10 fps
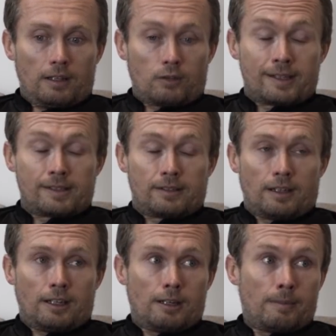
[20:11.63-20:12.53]

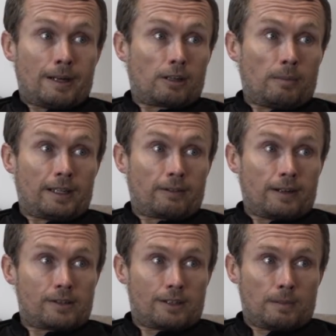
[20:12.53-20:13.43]
Trans-American bike
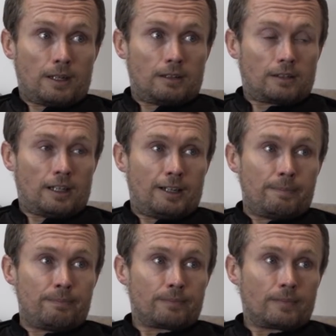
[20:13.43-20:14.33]
race as well.
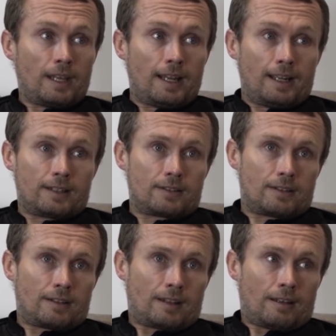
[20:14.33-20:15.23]

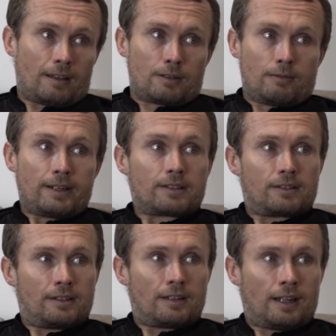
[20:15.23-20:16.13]
It's that there's
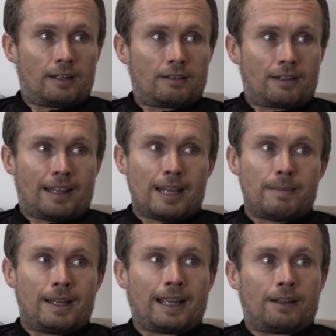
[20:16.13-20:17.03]
risks, and they
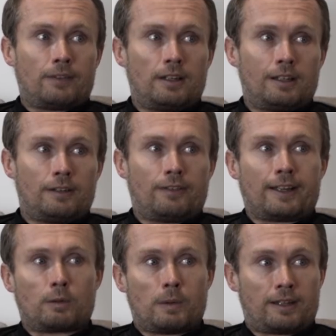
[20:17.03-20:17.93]
may have an
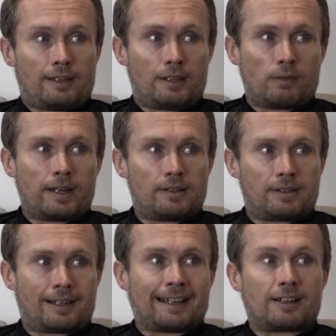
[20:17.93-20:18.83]
effect on whether these
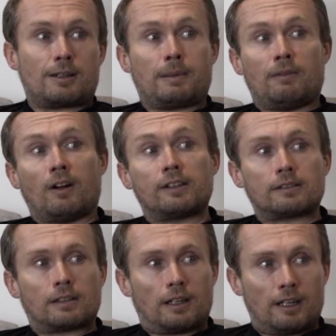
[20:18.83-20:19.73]
races can actually be
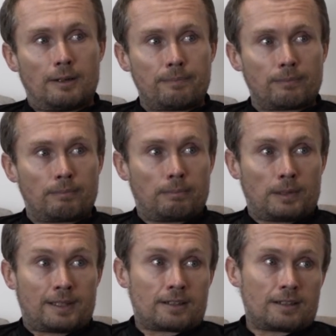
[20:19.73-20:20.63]
run.
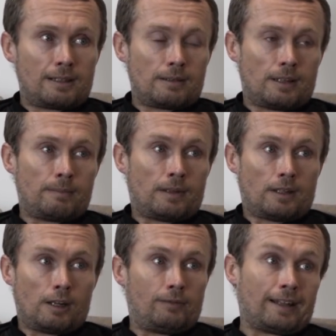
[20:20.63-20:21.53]
Potentially,
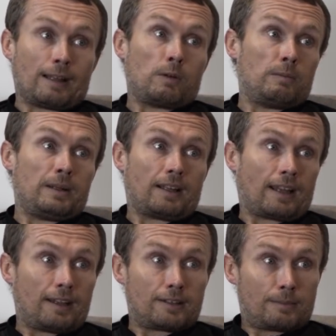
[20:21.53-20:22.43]
hopefully that wouldn't be the
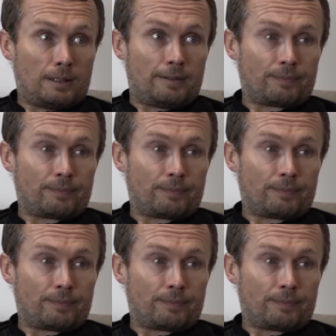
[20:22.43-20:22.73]
case. But